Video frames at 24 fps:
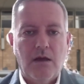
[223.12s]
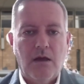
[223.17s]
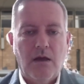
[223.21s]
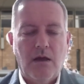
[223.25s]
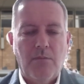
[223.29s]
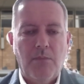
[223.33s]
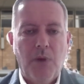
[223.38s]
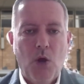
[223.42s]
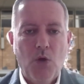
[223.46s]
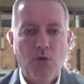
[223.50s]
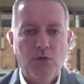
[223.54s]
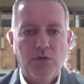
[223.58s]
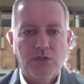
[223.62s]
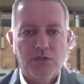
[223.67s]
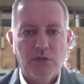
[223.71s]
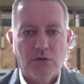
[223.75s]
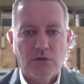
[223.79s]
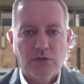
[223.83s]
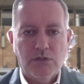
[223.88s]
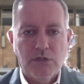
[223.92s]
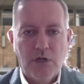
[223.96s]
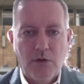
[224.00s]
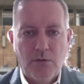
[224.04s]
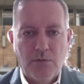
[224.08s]

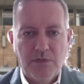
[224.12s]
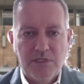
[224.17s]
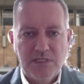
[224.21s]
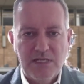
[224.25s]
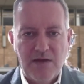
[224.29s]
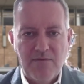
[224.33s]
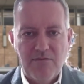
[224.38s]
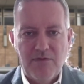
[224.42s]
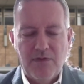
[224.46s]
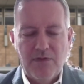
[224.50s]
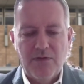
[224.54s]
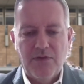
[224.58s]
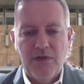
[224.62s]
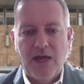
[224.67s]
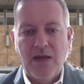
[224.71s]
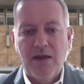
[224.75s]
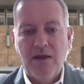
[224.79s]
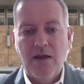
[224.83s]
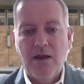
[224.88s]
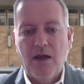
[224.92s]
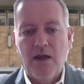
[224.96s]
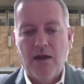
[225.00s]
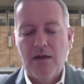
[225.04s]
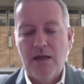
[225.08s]
post-October 7th,
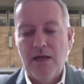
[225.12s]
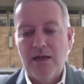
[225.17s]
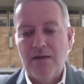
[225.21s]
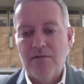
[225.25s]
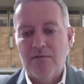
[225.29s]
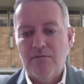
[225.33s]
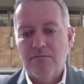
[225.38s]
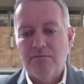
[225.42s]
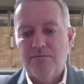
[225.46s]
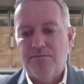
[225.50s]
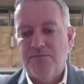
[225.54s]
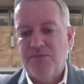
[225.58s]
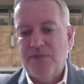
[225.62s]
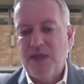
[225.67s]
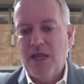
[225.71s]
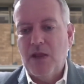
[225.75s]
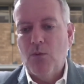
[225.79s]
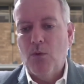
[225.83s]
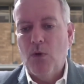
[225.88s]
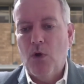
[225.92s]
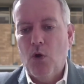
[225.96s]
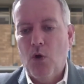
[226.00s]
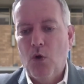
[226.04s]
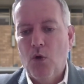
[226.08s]
and they
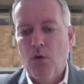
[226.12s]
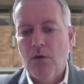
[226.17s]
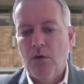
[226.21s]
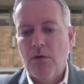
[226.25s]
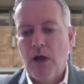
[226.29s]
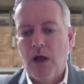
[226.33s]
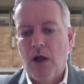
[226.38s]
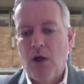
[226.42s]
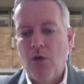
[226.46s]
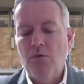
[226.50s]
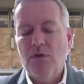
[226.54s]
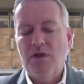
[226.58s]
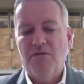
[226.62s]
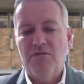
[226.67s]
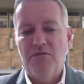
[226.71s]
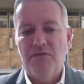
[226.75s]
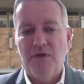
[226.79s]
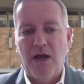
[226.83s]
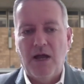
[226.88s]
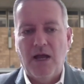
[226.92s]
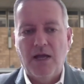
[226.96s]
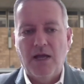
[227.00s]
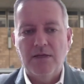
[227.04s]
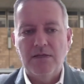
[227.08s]
were only
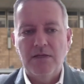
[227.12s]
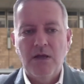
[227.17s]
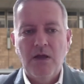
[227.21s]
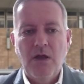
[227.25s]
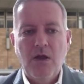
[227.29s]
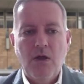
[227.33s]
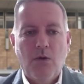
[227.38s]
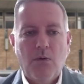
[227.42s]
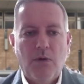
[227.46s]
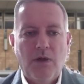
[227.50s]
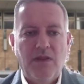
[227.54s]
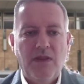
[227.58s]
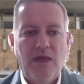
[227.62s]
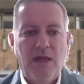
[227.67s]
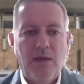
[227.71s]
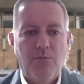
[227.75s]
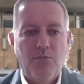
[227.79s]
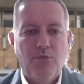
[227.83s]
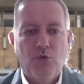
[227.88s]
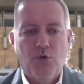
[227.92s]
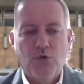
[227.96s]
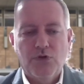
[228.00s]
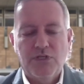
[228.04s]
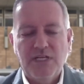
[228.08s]
fired when they
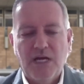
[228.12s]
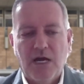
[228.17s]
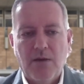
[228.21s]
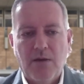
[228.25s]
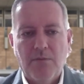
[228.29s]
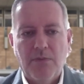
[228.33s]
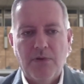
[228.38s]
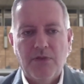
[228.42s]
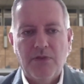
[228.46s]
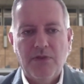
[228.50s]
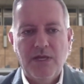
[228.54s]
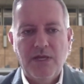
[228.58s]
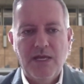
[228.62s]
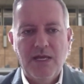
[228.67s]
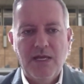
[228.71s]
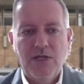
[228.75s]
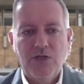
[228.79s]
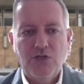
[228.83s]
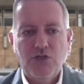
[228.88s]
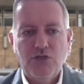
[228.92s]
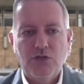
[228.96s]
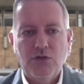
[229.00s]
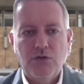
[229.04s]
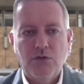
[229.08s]
brought up the
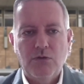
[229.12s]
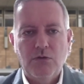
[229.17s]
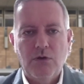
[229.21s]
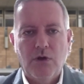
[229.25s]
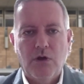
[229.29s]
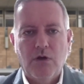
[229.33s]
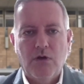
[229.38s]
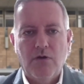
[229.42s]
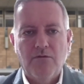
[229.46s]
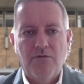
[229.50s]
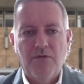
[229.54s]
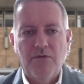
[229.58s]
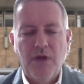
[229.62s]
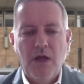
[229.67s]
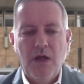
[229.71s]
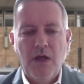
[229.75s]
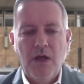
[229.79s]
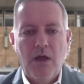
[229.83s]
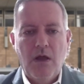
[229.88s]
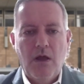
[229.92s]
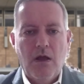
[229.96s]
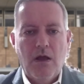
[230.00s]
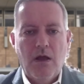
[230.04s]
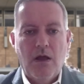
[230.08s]
issue of
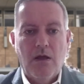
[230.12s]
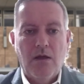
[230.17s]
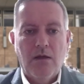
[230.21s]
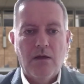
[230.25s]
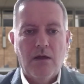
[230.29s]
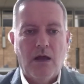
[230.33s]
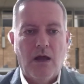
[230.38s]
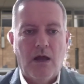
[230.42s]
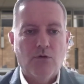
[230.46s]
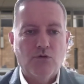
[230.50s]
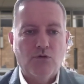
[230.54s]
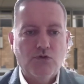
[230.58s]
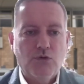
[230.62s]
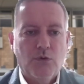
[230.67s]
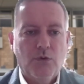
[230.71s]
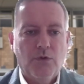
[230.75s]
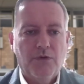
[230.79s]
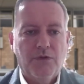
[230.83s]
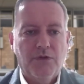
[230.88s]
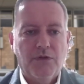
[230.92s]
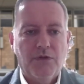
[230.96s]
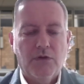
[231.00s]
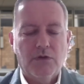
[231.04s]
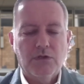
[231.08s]

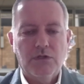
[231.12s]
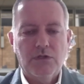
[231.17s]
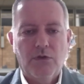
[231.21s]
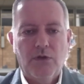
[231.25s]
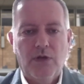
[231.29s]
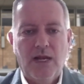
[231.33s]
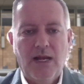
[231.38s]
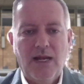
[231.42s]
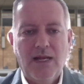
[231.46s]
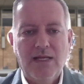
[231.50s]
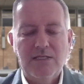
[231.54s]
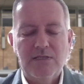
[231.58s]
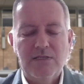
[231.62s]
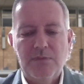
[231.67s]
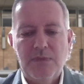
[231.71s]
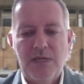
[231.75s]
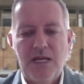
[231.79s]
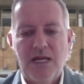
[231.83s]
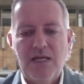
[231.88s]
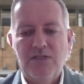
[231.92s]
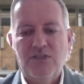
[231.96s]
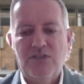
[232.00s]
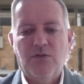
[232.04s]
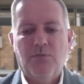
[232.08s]
ultra-Orthodox non-enlistment
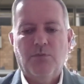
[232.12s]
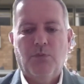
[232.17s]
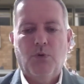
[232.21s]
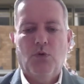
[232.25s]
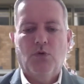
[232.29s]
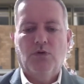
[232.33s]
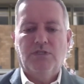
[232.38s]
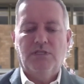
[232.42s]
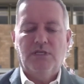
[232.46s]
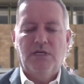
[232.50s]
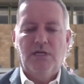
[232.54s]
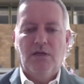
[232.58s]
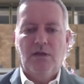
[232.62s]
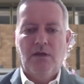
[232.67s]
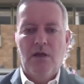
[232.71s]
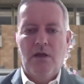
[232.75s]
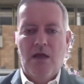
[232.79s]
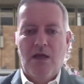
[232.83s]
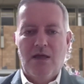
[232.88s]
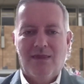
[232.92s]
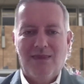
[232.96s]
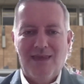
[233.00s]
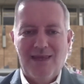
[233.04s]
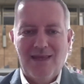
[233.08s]
and supporting
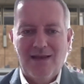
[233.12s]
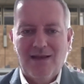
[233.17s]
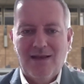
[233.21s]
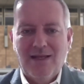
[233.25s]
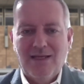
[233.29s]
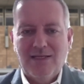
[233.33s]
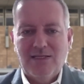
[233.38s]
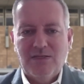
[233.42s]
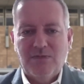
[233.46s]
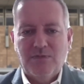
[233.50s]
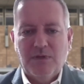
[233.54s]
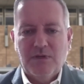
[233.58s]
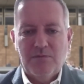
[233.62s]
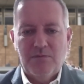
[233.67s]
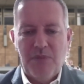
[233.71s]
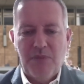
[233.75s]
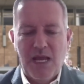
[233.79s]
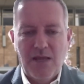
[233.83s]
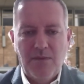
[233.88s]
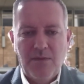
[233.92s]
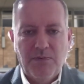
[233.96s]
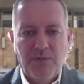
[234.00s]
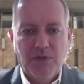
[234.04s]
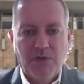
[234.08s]
the enlistment
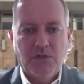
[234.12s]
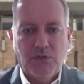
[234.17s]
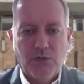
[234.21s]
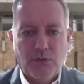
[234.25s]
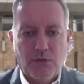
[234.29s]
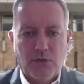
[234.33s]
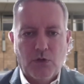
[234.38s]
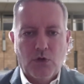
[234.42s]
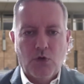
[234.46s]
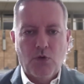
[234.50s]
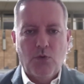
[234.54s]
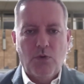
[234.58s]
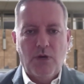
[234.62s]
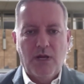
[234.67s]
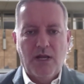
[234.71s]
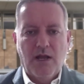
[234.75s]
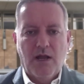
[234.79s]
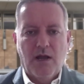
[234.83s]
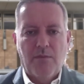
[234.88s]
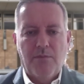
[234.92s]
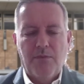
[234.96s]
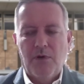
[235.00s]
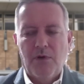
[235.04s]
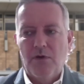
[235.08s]
papers, or the calling
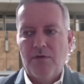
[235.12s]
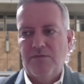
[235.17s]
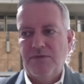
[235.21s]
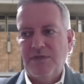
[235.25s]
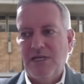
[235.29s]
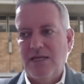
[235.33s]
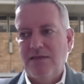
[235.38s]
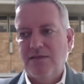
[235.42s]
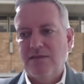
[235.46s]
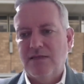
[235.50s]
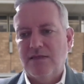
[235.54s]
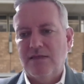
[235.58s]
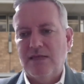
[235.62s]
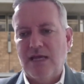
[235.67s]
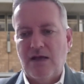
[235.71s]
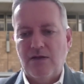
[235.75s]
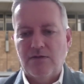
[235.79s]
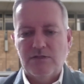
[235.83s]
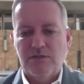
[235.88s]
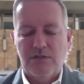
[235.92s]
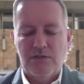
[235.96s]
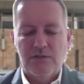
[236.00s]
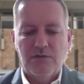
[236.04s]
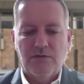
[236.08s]
up of tens of
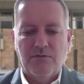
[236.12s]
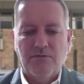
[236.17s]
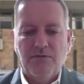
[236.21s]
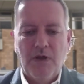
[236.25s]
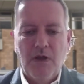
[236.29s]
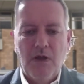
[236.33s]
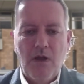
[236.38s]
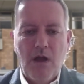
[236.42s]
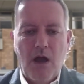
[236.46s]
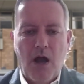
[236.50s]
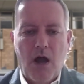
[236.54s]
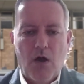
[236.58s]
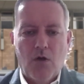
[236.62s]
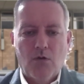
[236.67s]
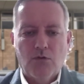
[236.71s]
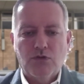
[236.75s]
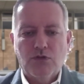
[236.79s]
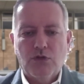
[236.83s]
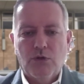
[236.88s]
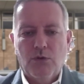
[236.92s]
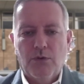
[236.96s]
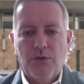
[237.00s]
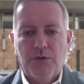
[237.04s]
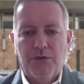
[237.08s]
thousands of
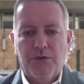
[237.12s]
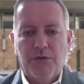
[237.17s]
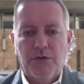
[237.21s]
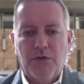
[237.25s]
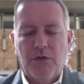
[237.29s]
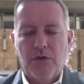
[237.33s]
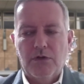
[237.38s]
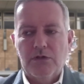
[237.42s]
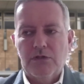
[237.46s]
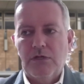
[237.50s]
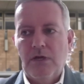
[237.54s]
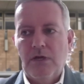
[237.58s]
ultra-Orthodox.